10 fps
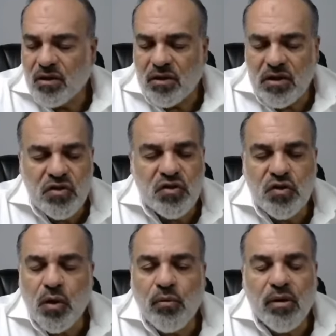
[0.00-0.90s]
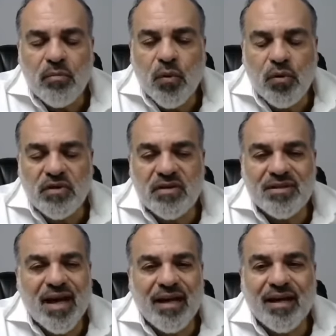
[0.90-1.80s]
This is so important.
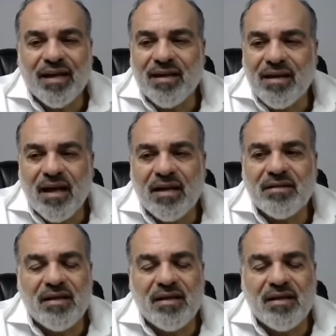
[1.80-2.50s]
I cannot